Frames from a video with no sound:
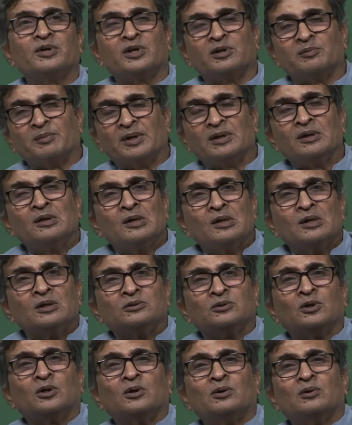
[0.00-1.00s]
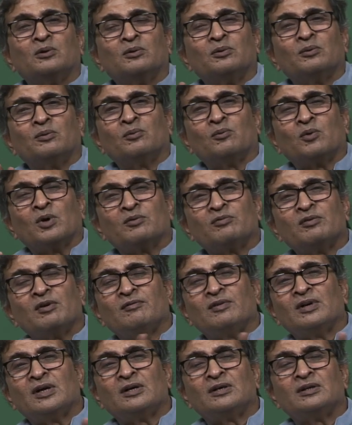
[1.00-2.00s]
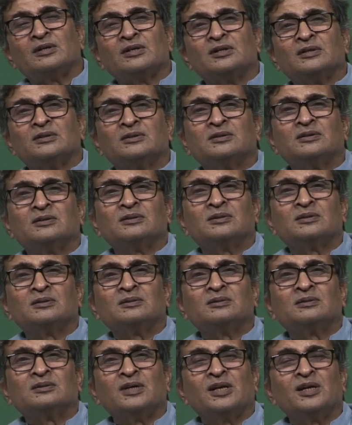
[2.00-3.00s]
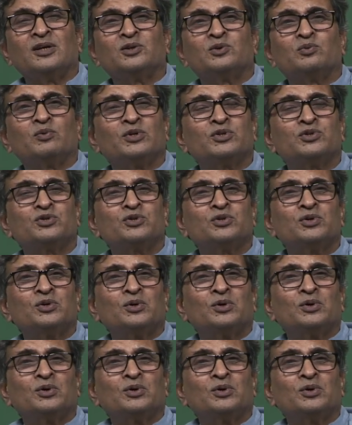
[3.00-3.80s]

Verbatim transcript: treatment. So, what we have learned is things which